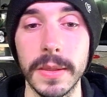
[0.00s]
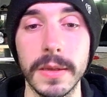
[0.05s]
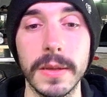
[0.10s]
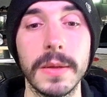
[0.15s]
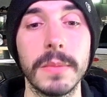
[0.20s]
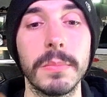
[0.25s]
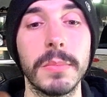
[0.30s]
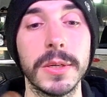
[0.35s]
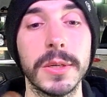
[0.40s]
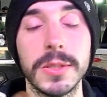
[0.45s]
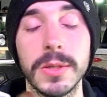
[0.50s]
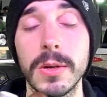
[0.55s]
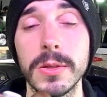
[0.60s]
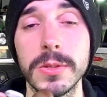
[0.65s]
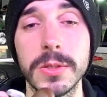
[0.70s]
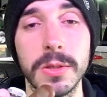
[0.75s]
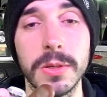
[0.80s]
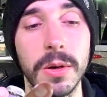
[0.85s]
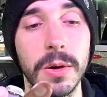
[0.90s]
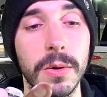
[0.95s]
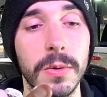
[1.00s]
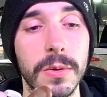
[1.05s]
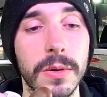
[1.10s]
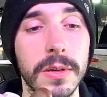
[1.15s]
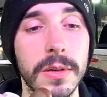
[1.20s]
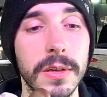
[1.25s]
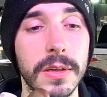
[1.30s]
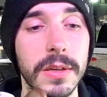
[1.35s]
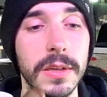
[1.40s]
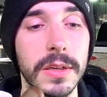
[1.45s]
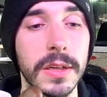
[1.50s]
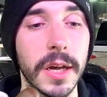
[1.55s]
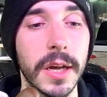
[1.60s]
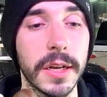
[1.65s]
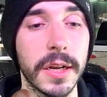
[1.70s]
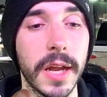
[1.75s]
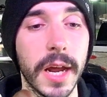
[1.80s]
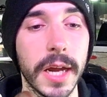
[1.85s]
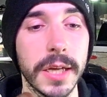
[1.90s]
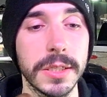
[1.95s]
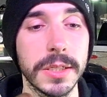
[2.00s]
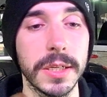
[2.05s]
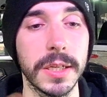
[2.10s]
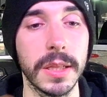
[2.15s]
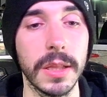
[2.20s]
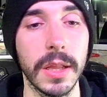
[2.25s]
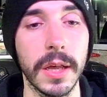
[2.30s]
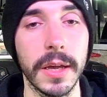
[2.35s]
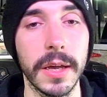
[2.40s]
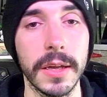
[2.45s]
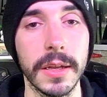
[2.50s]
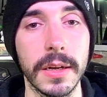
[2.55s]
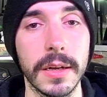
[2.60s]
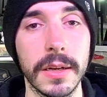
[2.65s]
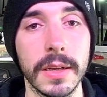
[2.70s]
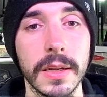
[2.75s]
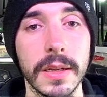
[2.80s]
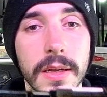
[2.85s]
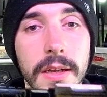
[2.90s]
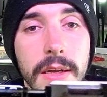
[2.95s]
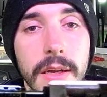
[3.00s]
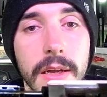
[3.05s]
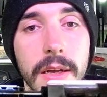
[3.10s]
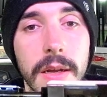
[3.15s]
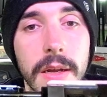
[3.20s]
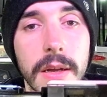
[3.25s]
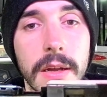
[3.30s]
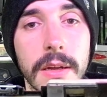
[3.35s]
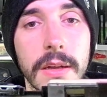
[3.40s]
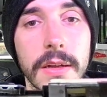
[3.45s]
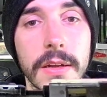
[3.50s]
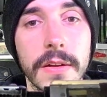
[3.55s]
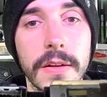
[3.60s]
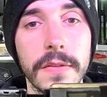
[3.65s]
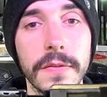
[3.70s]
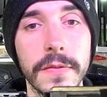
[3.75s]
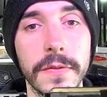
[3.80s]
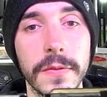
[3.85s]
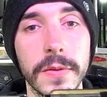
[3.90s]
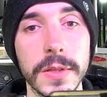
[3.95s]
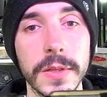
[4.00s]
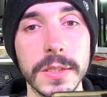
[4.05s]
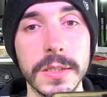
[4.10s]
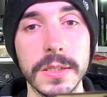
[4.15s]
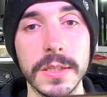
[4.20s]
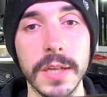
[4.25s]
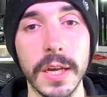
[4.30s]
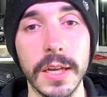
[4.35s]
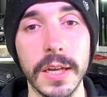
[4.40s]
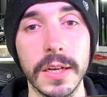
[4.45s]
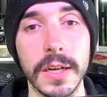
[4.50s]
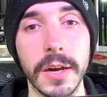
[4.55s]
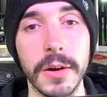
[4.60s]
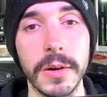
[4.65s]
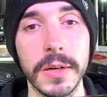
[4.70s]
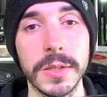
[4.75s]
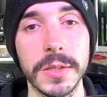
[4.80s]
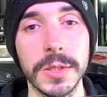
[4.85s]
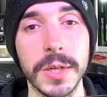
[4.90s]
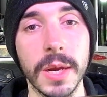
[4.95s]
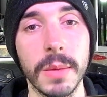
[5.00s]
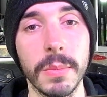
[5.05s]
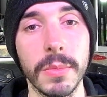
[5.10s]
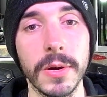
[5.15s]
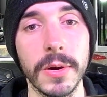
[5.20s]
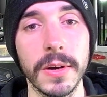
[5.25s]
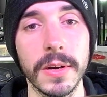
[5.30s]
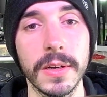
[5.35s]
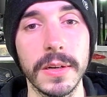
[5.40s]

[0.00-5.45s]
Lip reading: but it's also got an accent light for the secondary chamber.